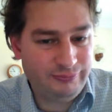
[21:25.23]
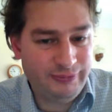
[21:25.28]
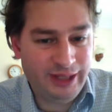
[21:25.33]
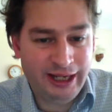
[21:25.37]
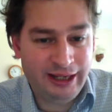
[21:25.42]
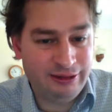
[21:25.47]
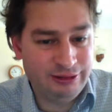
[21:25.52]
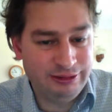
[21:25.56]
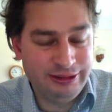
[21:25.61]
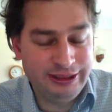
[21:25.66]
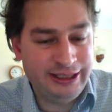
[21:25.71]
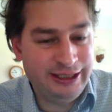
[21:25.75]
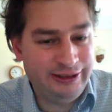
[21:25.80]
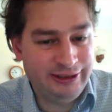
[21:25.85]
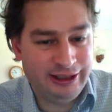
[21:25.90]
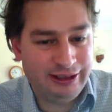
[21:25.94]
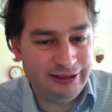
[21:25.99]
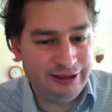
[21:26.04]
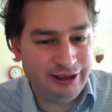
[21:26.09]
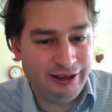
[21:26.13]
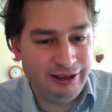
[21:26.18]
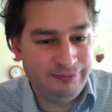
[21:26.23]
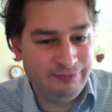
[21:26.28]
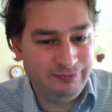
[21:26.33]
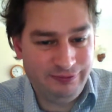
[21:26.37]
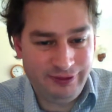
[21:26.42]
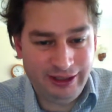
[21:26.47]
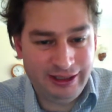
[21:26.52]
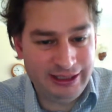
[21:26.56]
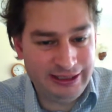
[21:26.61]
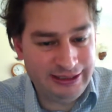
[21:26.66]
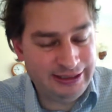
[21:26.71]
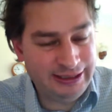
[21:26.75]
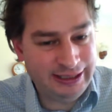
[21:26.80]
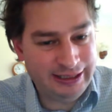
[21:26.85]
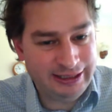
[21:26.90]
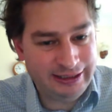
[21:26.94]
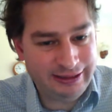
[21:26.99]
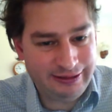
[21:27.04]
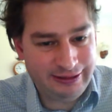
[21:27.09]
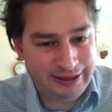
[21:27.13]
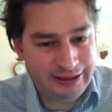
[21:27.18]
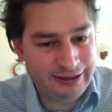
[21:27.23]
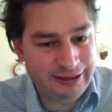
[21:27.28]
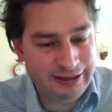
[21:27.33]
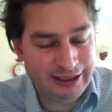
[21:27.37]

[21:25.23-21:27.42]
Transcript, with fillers: Aldi is I can't find anything,